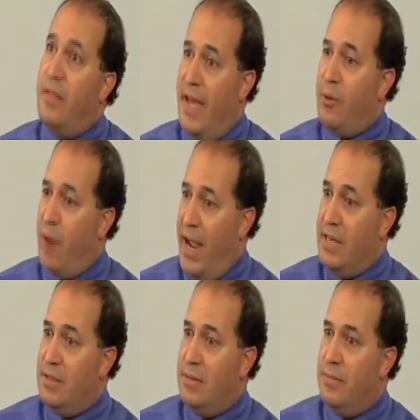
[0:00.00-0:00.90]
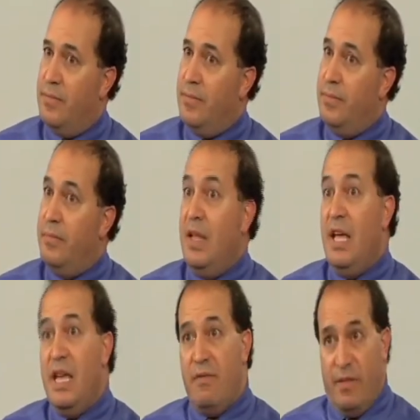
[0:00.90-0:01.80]
that right,
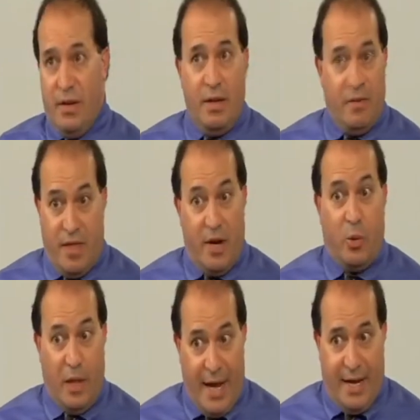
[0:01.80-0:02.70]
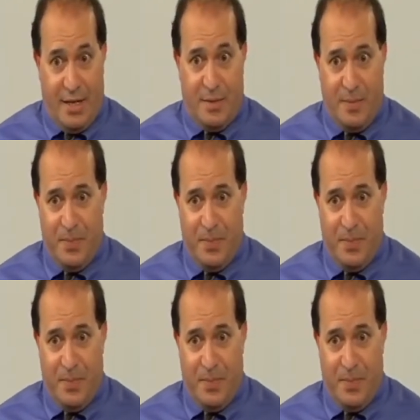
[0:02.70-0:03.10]
even if they don't like it.